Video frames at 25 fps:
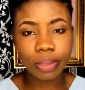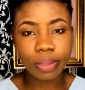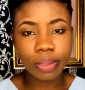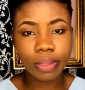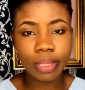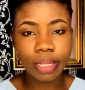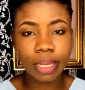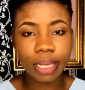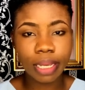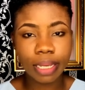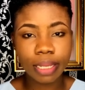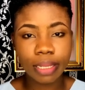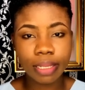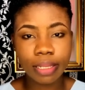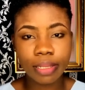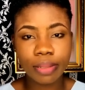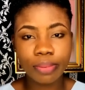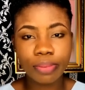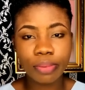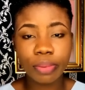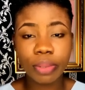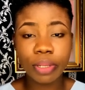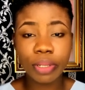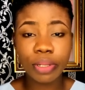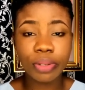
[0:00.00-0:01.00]
Yes,
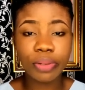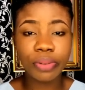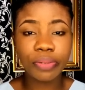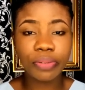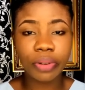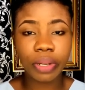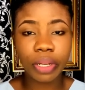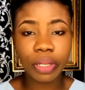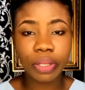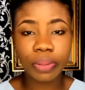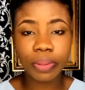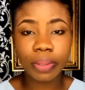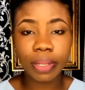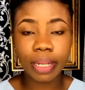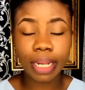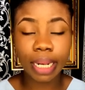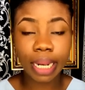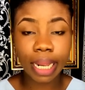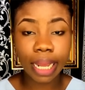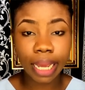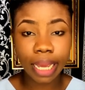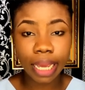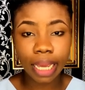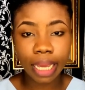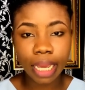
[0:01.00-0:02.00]
please don't forget to
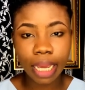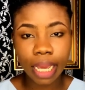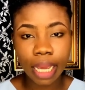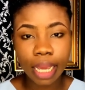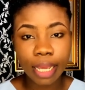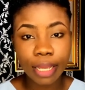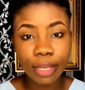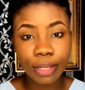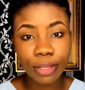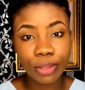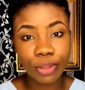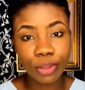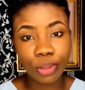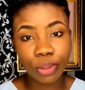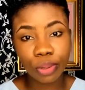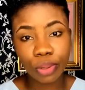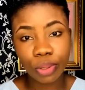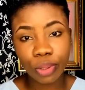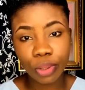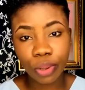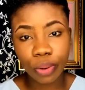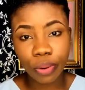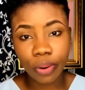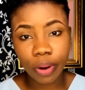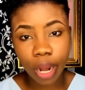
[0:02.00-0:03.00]
like,
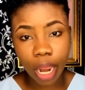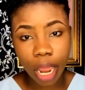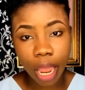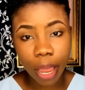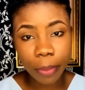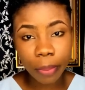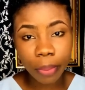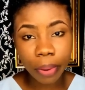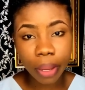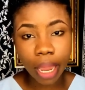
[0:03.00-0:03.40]
subscribe,